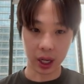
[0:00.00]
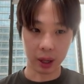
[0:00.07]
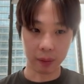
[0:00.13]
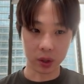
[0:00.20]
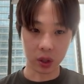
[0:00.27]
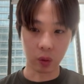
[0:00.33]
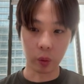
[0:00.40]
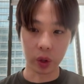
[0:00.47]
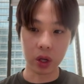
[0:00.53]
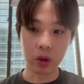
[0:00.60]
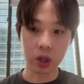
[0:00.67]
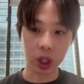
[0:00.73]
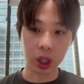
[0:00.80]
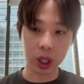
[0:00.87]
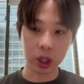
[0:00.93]
So we
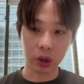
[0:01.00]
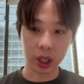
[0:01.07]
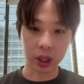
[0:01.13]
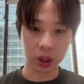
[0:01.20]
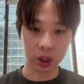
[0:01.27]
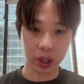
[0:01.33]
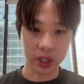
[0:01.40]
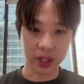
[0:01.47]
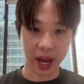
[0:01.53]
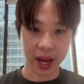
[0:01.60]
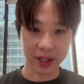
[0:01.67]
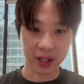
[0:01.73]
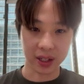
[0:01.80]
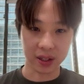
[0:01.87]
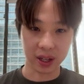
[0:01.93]
usually try to list
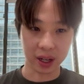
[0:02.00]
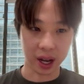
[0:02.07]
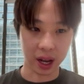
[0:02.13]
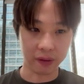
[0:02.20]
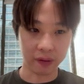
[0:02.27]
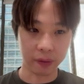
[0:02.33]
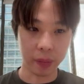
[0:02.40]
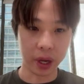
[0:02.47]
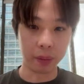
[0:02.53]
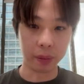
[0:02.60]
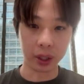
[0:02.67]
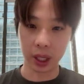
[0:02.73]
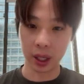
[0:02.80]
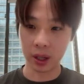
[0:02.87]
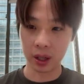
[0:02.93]
assets that have
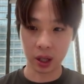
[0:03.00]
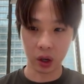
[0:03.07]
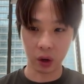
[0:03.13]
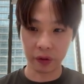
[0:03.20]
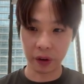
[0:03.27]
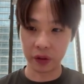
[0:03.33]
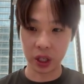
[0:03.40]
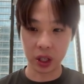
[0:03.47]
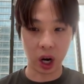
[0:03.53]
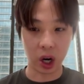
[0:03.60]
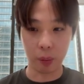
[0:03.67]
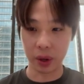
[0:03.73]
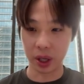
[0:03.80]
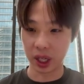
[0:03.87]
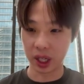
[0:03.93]
minimally, 50 to
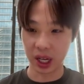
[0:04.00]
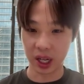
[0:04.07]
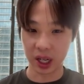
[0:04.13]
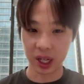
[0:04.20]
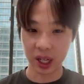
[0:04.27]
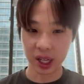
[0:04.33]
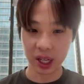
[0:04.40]
100 million in